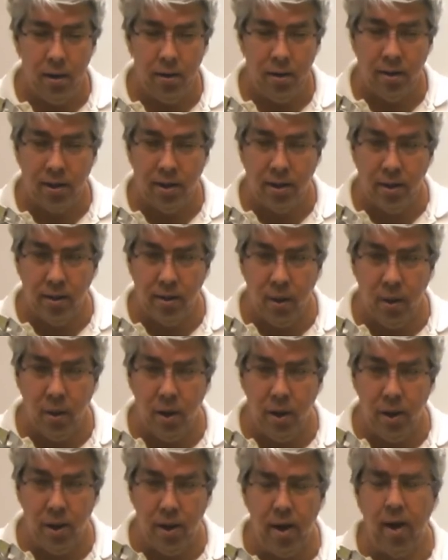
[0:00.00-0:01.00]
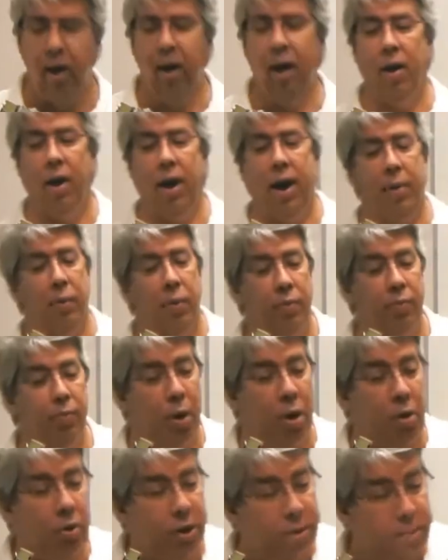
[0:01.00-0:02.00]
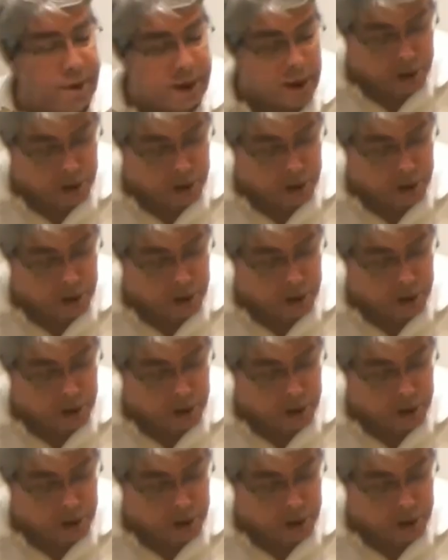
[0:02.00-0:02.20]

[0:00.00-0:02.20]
Still going! All right, we've broken the